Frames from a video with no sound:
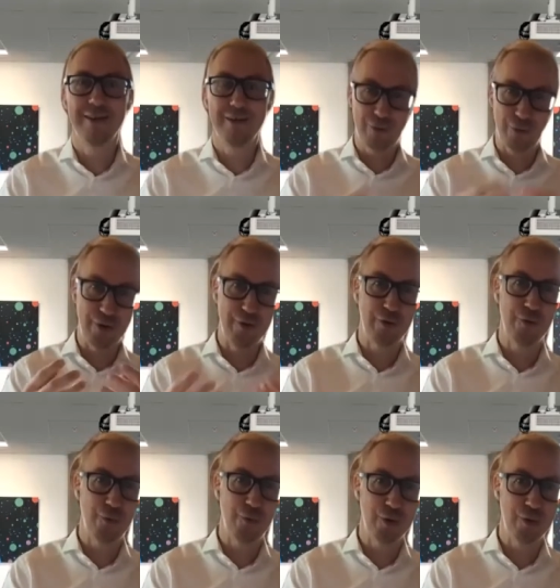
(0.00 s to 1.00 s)
and so on and so
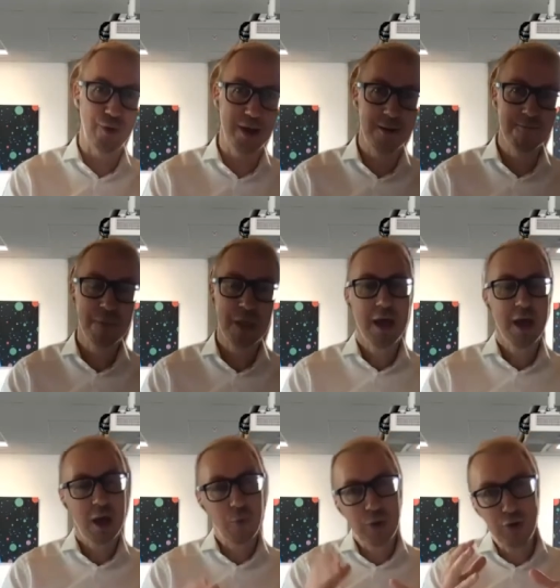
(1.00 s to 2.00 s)
forth, right?
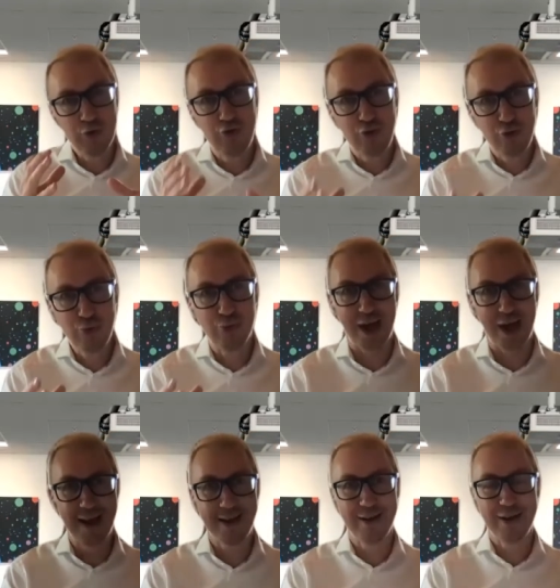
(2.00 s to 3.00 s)
And when you do
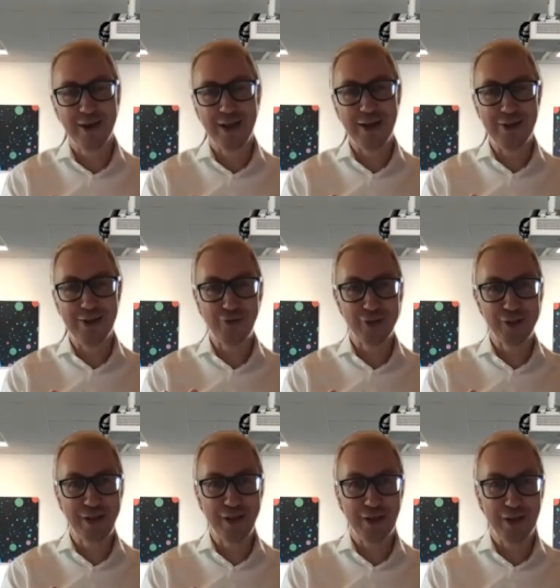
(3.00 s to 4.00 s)
that,
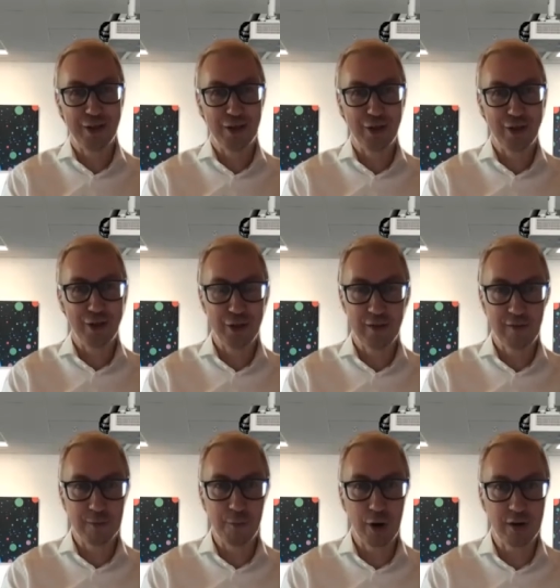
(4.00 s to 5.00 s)
initially, it's
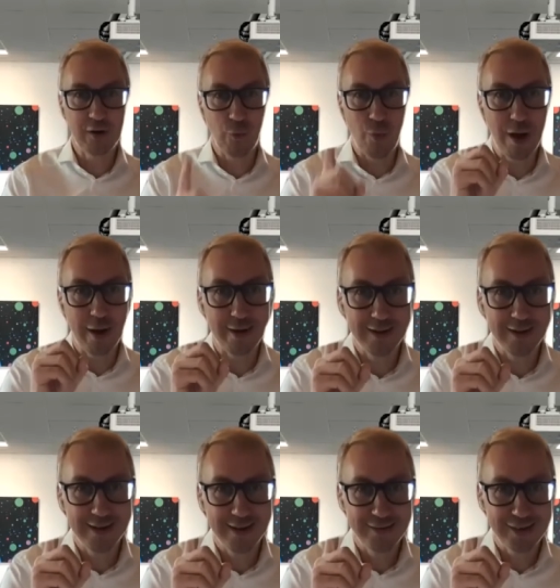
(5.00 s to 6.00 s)
a market of one.
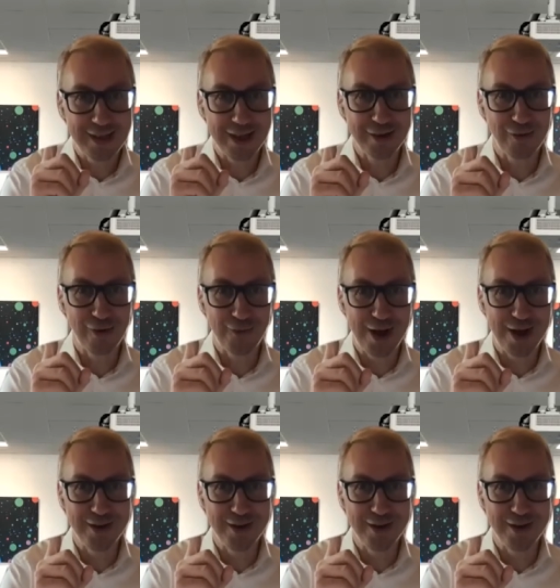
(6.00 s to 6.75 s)
It's a category of one.